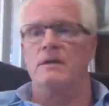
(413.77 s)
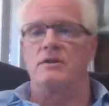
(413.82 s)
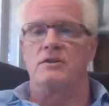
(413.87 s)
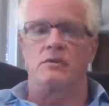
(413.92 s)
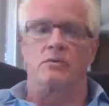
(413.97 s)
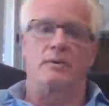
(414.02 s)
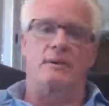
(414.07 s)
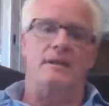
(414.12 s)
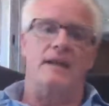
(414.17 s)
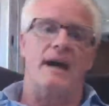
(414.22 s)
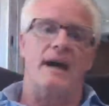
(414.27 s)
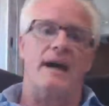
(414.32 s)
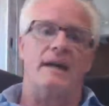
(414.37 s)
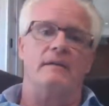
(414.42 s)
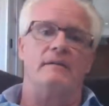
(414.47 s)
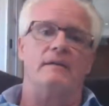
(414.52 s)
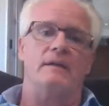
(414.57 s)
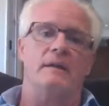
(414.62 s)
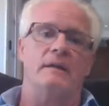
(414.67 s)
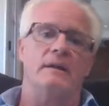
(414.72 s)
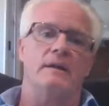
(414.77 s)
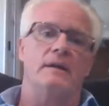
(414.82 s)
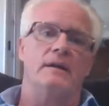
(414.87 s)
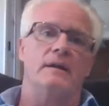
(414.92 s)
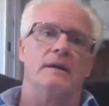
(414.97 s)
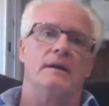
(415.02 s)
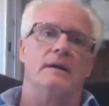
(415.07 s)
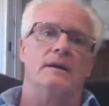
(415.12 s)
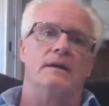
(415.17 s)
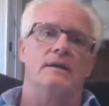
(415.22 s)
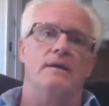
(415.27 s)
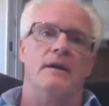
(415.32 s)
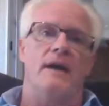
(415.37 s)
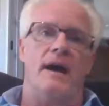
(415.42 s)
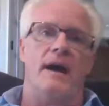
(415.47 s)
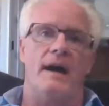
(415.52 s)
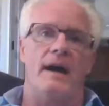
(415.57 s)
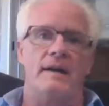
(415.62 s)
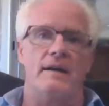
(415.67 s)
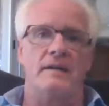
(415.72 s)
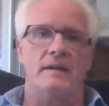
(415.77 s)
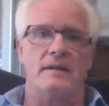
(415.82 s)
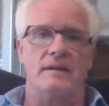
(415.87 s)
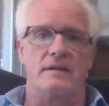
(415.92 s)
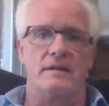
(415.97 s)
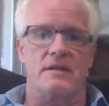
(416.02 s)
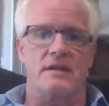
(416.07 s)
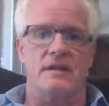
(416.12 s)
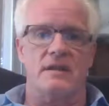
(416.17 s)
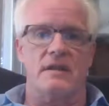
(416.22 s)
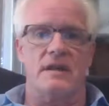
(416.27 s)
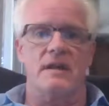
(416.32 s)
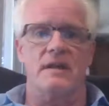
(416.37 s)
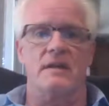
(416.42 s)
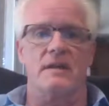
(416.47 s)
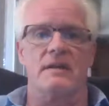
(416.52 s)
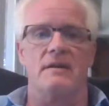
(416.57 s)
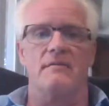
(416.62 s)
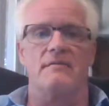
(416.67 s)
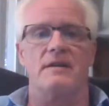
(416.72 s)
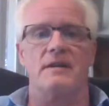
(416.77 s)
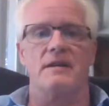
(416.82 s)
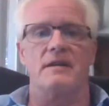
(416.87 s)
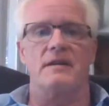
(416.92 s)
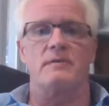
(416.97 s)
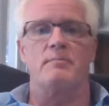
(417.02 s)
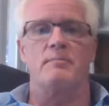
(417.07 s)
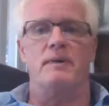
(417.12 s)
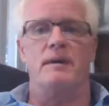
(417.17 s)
So with that is the end of this,